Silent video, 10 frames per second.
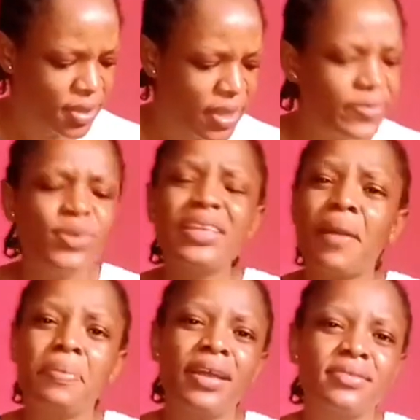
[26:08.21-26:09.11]
If you know
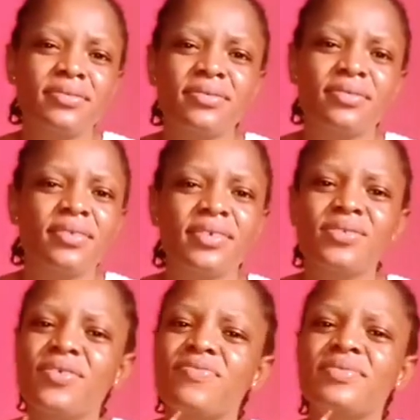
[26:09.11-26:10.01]
their plan,
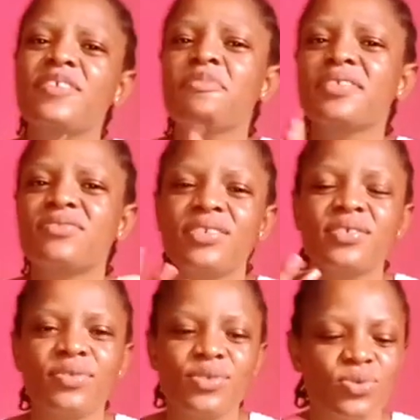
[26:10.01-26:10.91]
instead of saving the stress
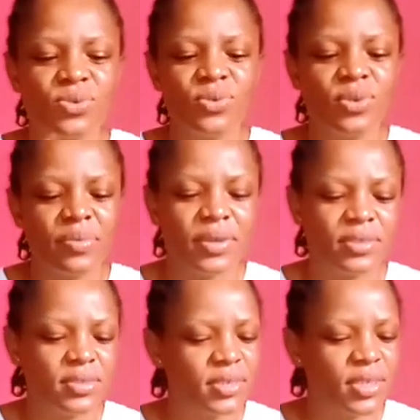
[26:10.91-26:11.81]
of going to Google
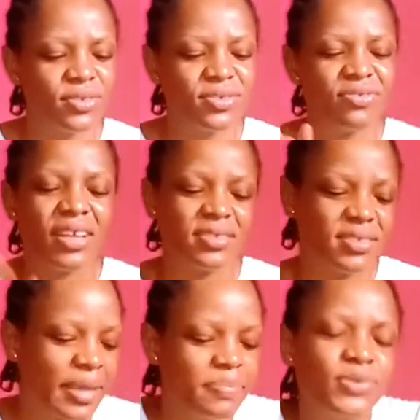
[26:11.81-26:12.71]
about it and just write,
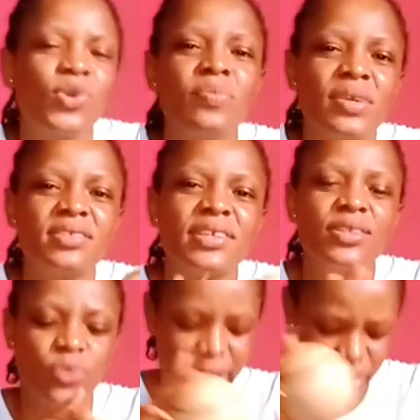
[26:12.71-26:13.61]
type it, comment,
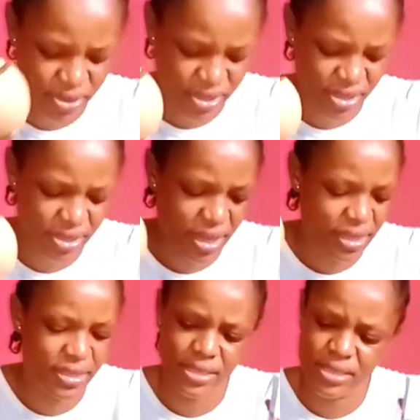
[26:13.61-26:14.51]
how do I use this
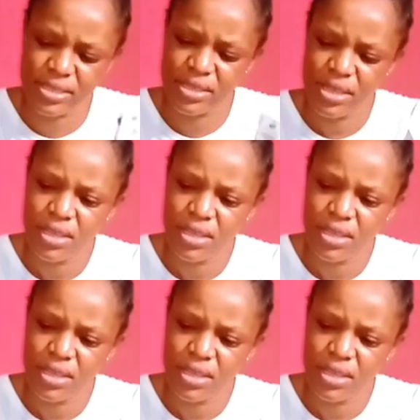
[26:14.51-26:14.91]
and this?